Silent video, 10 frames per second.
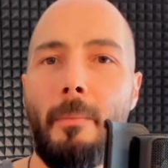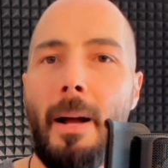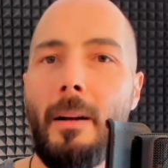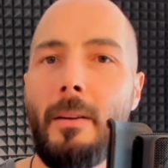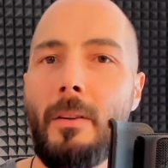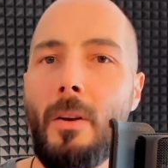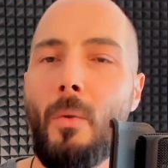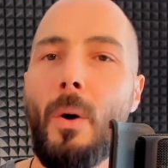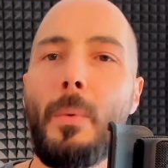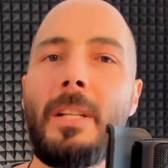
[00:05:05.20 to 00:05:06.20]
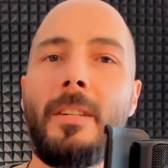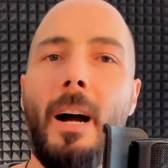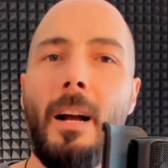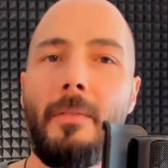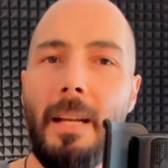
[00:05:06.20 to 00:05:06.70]
format where we
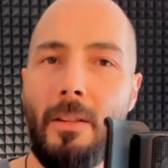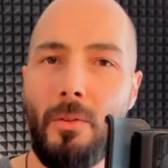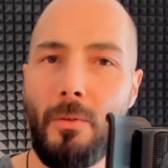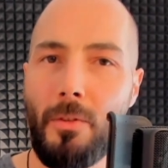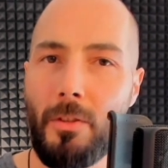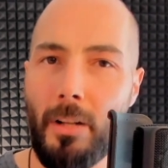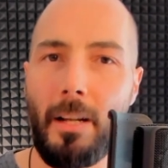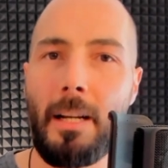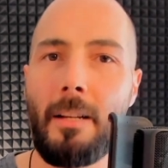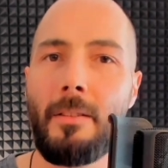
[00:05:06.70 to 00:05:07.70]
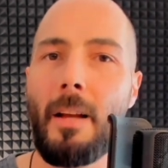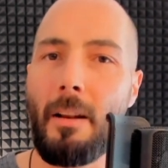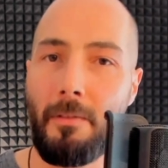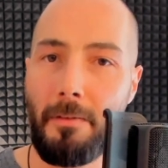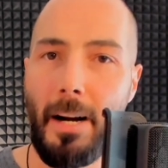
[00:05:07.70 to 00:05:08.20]
dive into
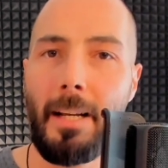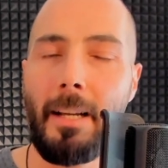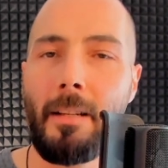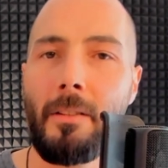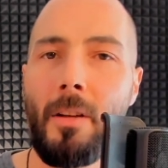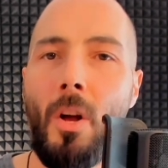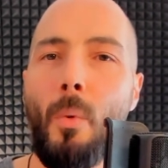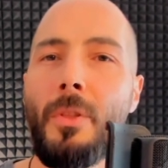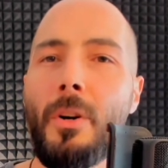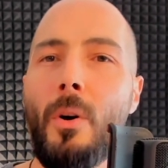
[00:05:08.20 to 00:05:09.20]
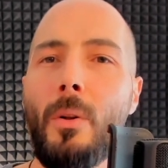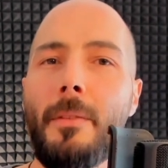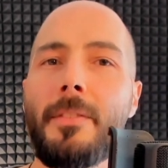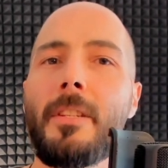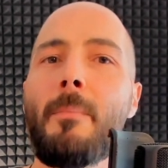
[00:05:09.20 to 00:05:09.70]
studies and findings with the
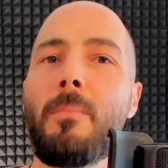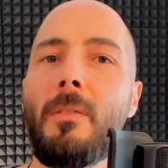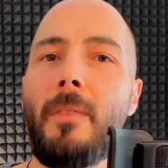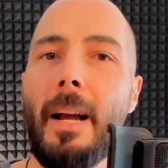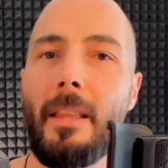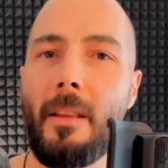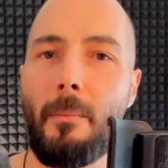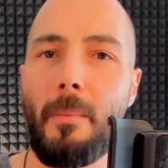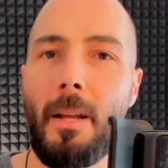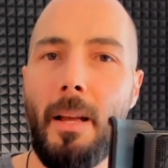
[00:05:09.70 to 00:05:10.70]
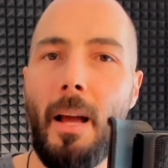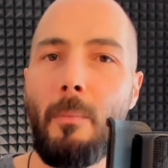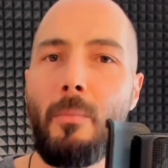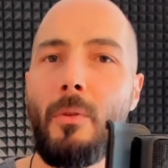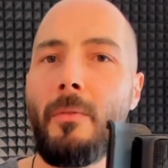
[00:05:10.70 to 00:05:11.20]
goal of simplifying them
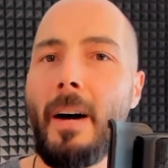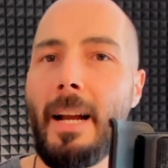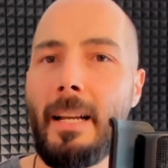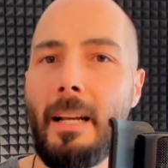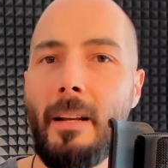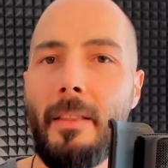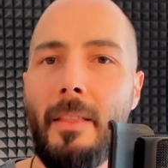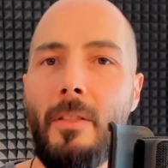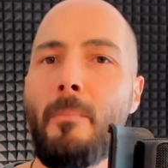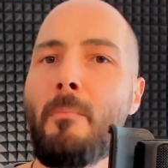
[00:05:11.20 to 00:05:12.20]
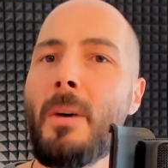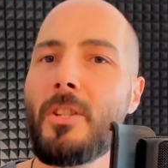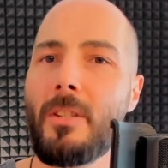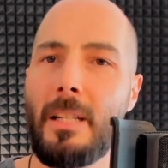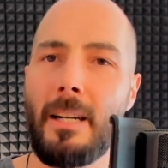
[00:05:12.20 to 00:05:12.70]
and providing the
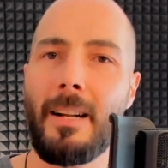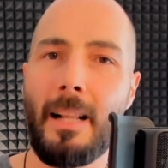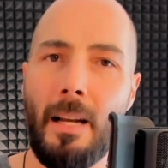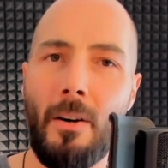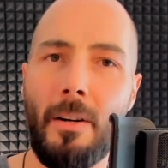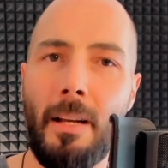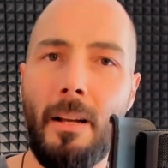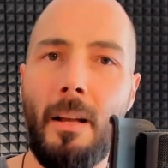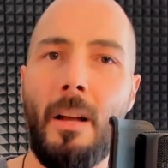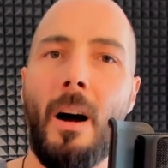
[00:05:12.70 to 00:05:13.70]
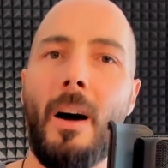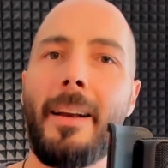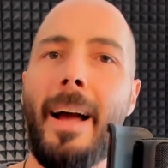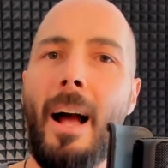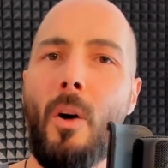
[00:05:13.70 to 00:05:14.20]
much-needed clarity
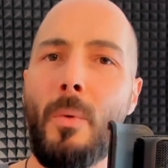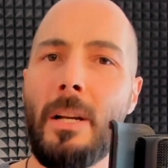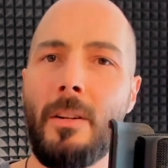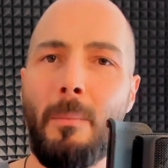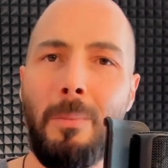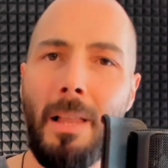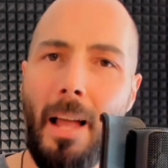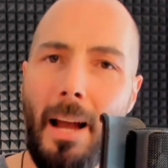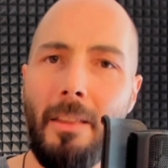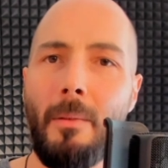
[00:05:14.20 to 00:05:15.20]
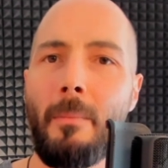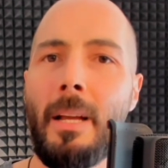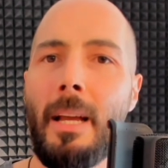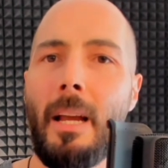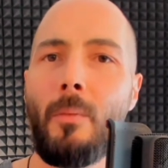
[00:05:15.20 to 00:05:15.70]
on how we could apply
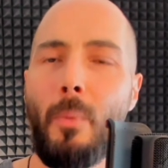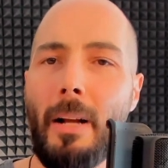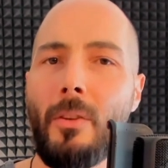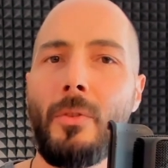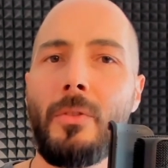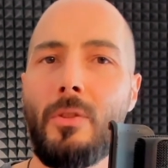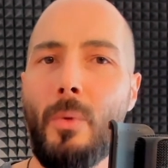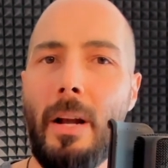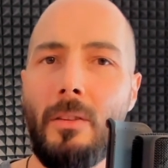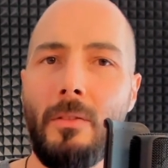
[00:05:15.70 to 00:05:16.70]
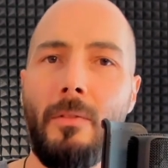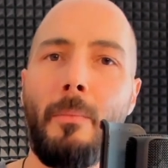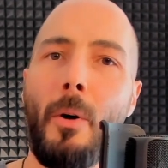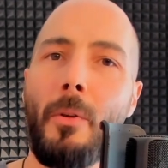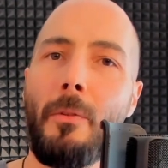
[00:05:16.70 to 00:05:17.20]
them in practical
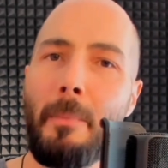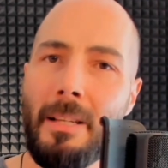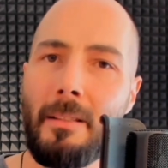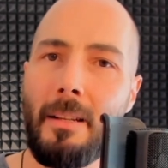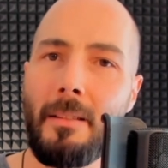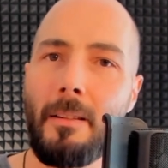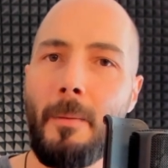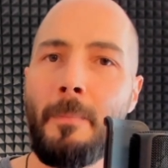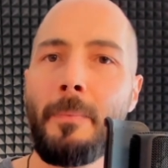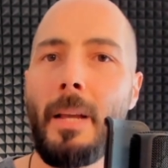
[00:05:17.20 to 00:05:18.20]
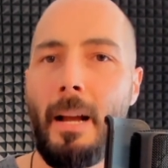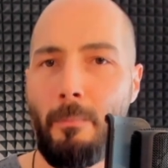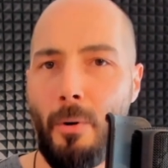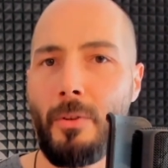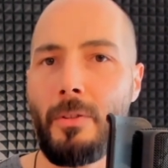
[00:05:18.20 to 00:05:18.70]
situations for both business
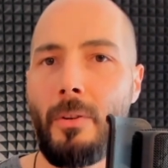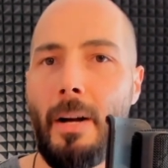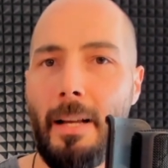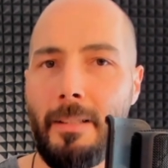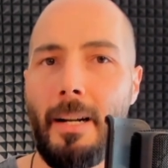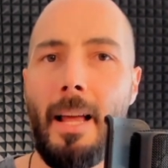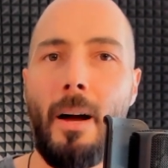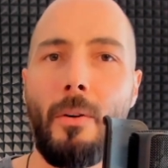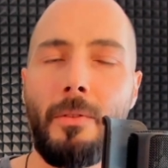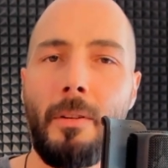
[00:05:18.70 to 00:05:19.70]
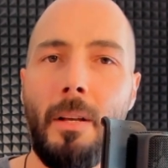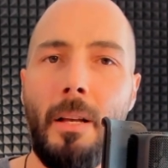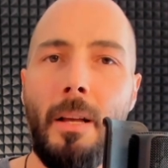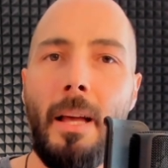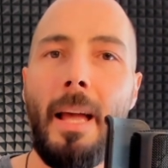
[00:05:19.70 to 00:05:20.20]
and personal as it allows,